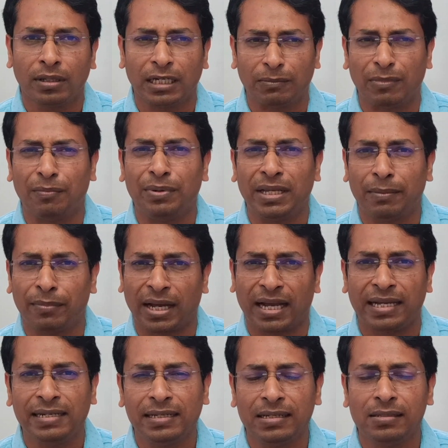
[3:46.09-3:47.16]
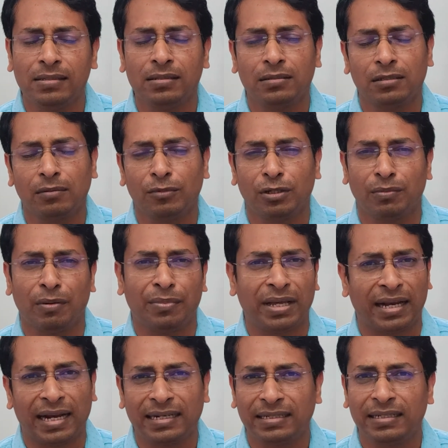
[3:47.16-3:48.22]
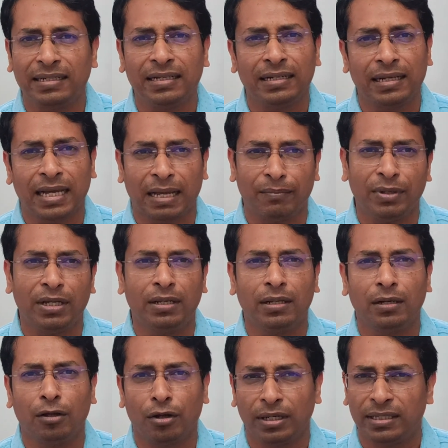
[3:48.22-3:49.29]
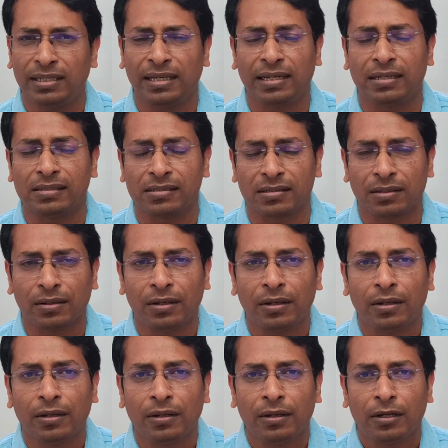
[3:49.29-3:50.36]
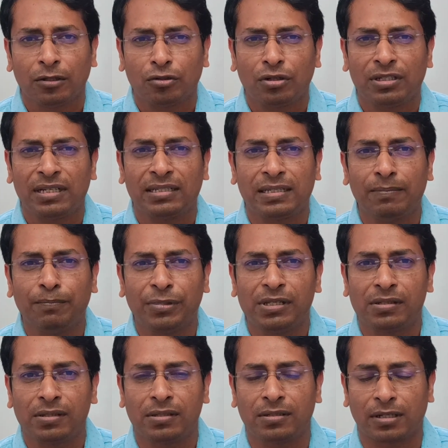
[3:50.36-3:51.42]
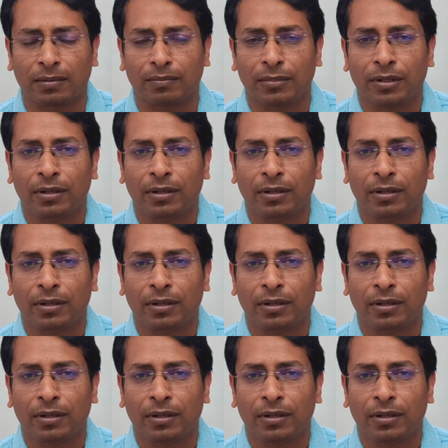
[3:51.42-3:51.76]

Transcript: It may be a mechanical system, it may be electrical, chemical or anything else. So it's a simple system.